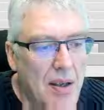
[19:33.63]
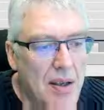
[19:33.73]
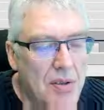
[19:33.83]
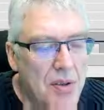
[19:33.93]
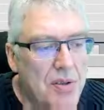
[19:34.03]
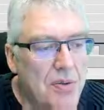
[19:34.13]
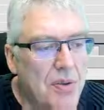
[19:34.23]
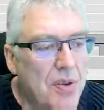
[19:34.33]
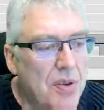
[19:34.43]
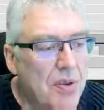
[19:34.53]
just
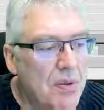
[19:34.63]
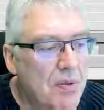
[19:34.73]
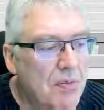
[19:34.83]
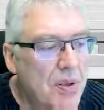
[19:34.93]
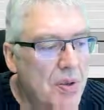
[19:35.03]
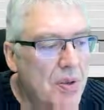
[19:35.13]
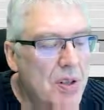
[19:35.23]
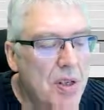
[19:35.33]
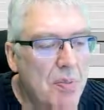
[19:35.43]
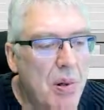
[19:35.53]
returns
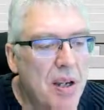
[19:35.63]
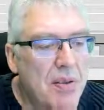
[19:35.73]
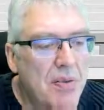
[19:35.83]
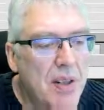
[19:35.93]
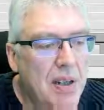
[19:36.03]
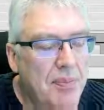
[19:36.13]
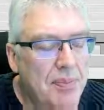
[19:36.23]
a binary,